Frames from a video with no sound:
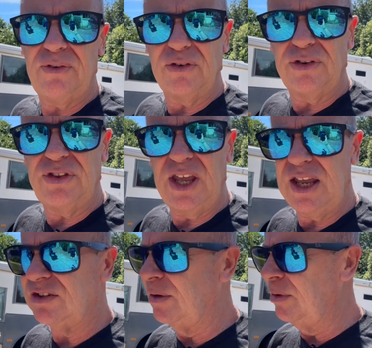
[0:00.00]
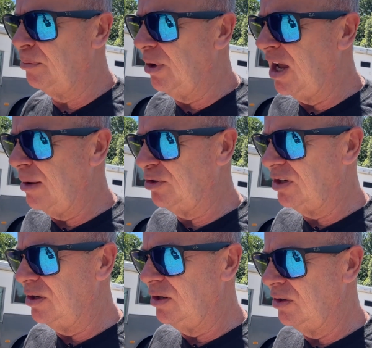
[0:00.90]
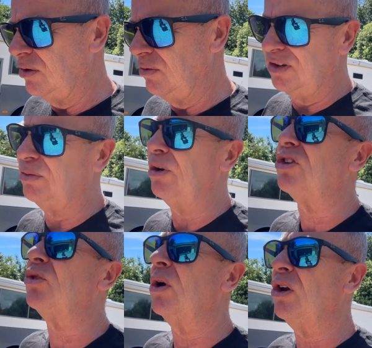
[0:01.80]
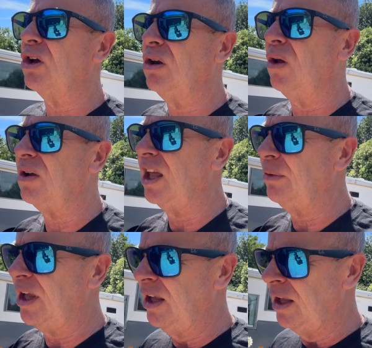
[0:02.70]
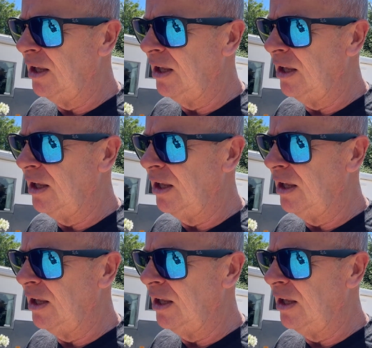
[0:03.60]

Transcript: 130 or something perhaps. Well, that's what it's showing on the clock anyway.